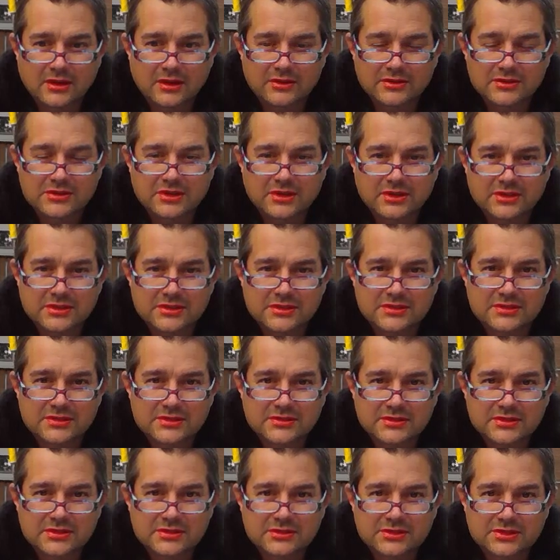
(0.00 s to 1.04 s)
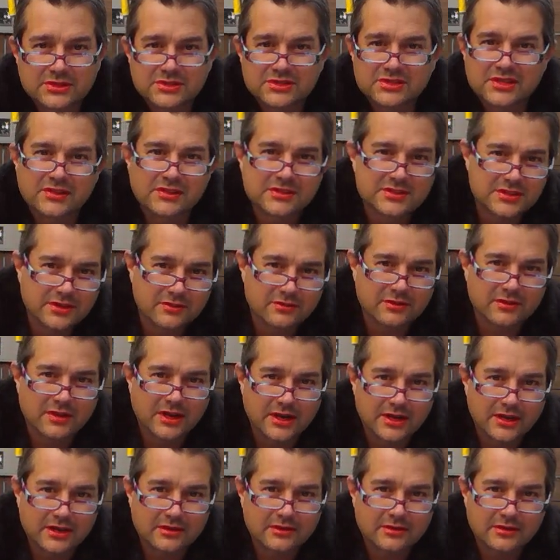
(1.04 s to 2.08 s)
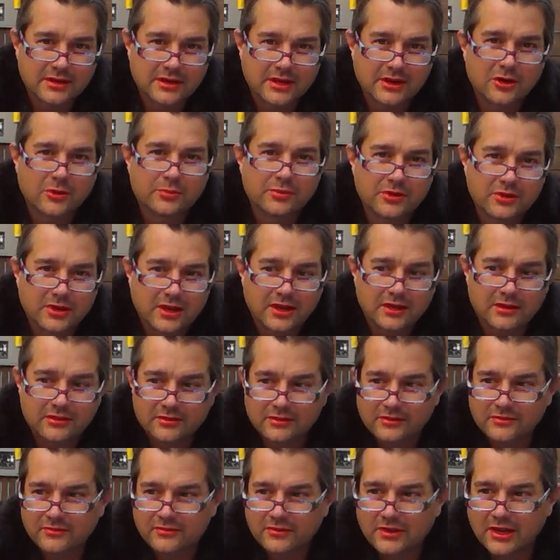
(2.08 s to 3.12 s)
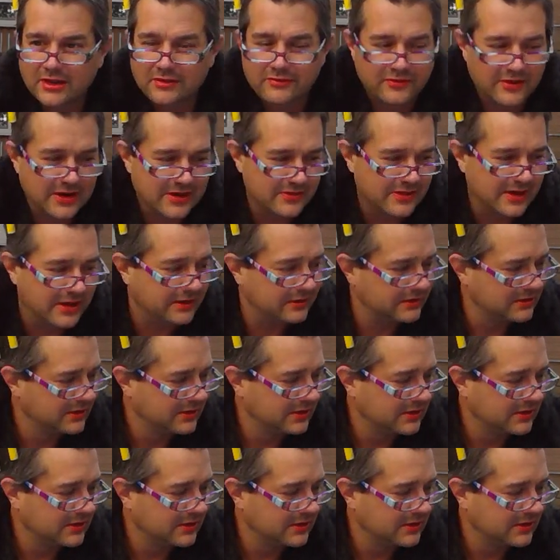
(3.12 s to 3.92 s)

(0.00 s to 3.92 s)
it's good to just see the silver lining, and I hope you can find that.